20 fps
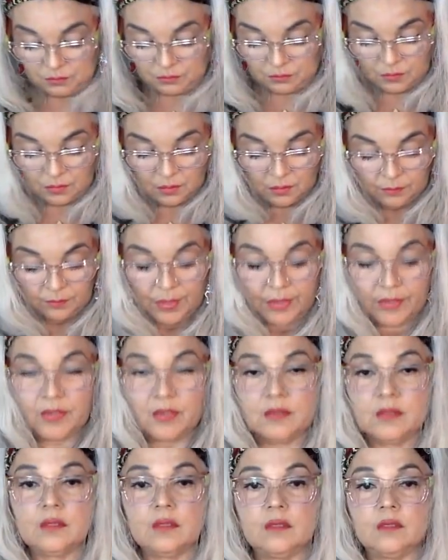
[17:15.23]
uh, like a
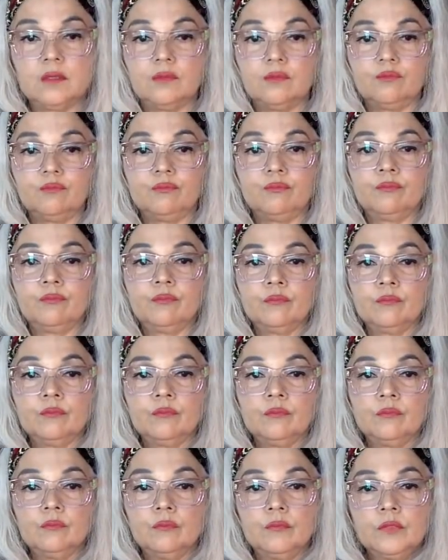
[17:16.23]
little
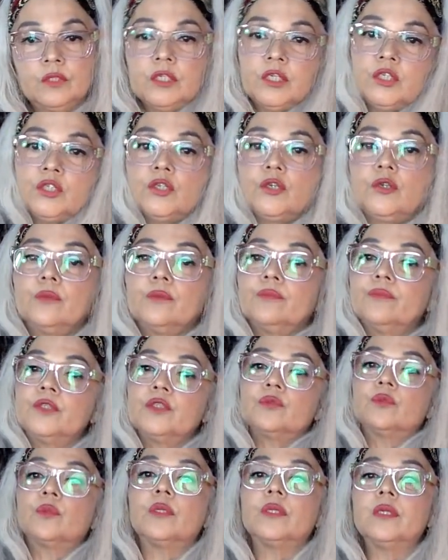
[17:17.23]
t-shirt.
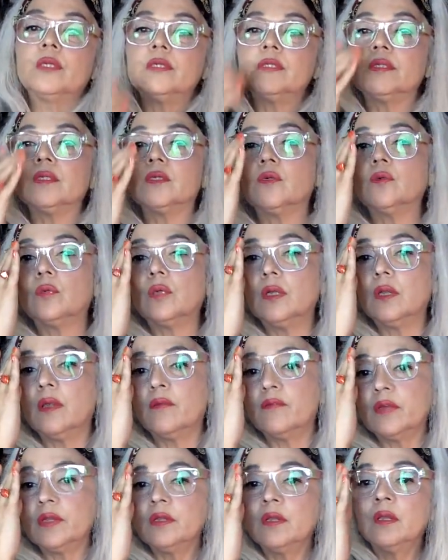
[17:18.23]
Just really nice and cool. I
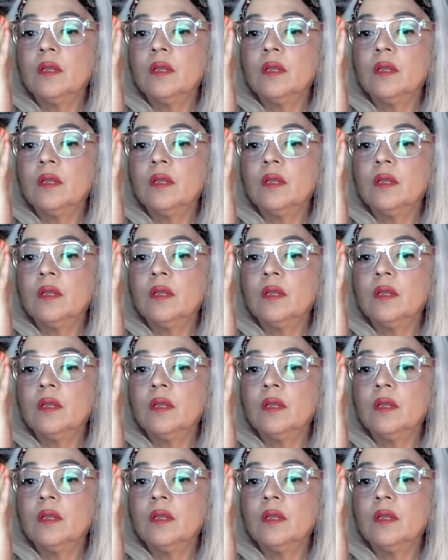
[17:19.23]
love it.